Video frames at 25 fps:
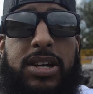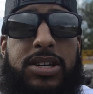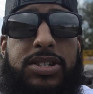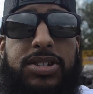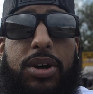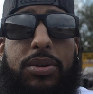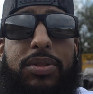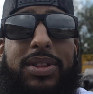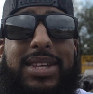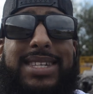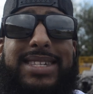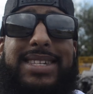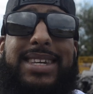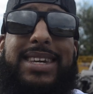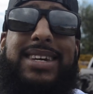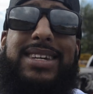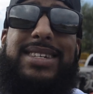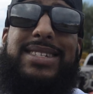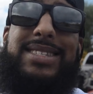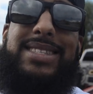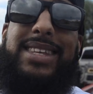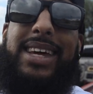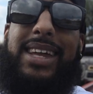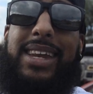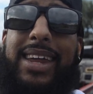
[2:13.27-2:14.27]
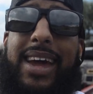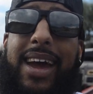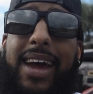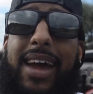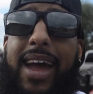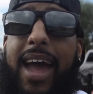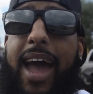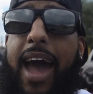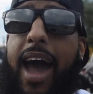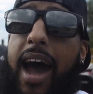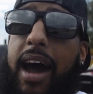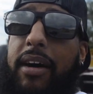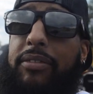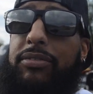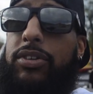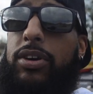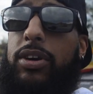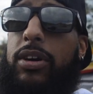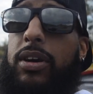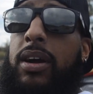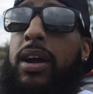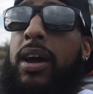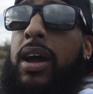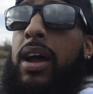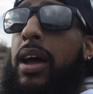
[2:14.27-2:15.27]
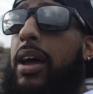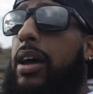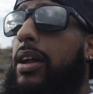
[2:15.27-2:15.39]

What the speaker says: So this is the day after.